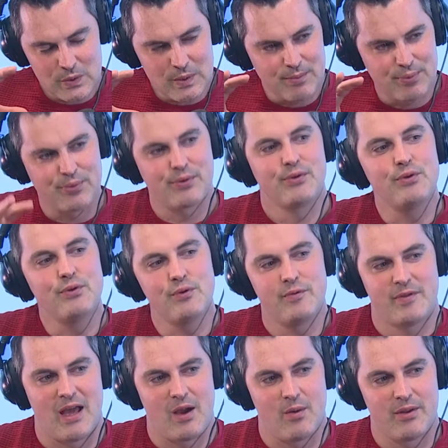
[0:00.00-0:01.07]
to improve
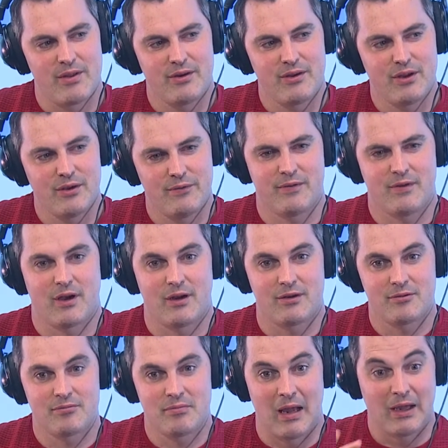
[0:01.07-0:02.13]
that, whether you've got
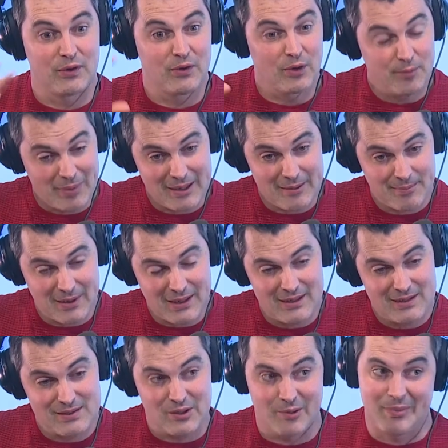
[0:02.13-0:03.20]
a good bank
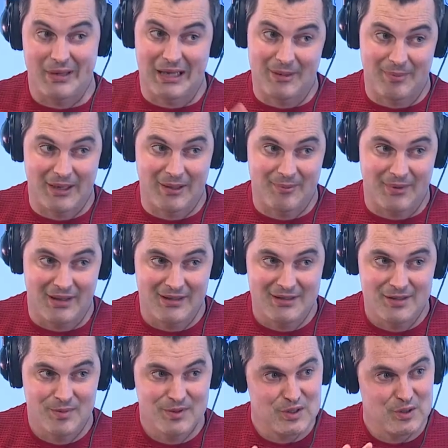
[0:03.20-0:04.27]
balance or a bad bank
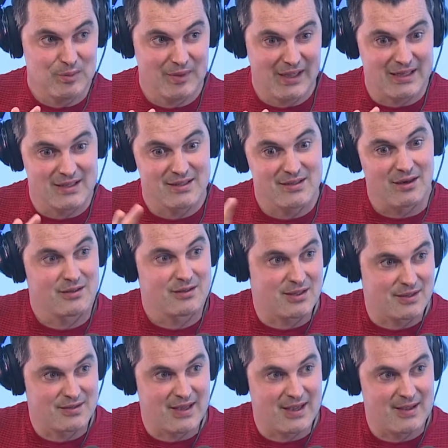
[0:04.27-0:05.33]
balance, presumably it starts the
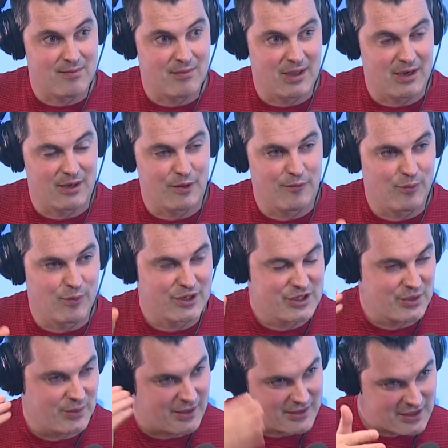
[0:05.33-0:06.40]
same. And I know from
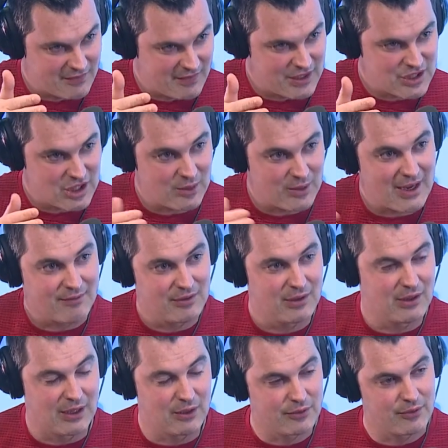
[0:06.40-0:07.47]
watching on the TV show and having a
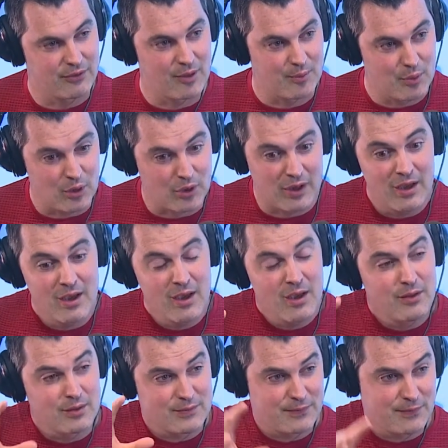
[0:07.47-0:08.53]
look through the book,
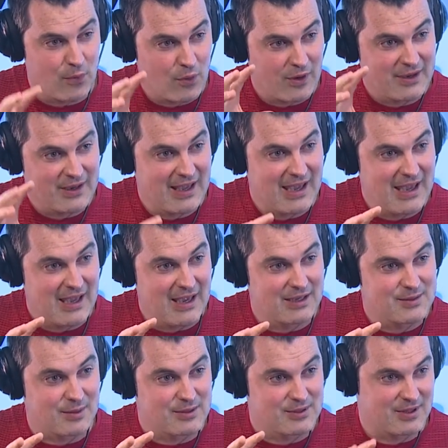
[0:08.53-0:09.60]
there's four key, I
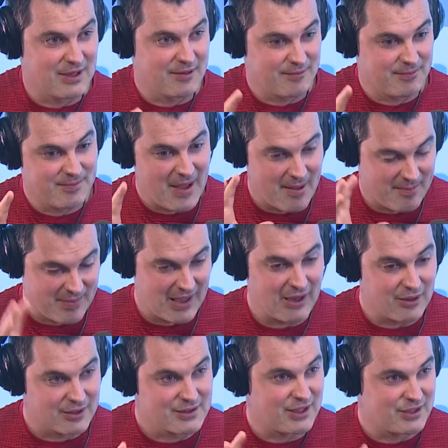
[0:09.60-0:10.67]
suppose, kind of
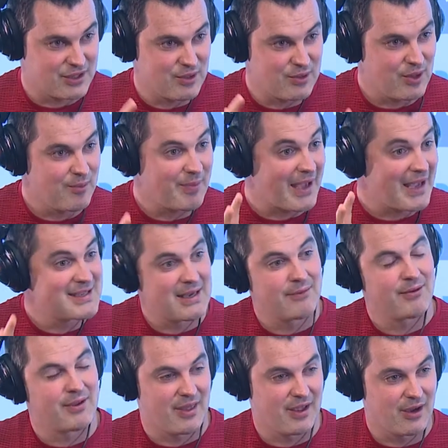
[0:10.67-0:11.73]
pillars that you, you base
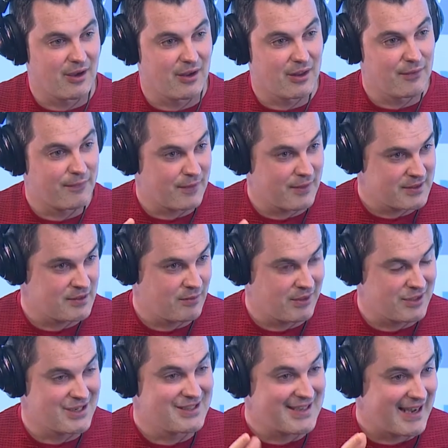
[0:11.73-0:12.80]
everything on. And the first of
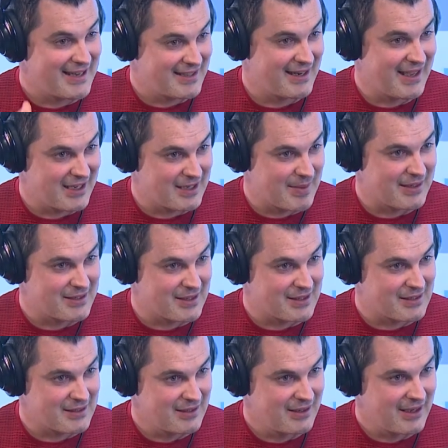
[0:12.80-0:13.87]
which is day to day
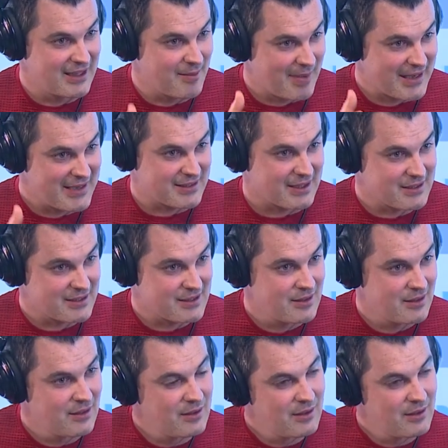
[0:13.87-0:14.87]
expenses mm. and the basics. Yeah.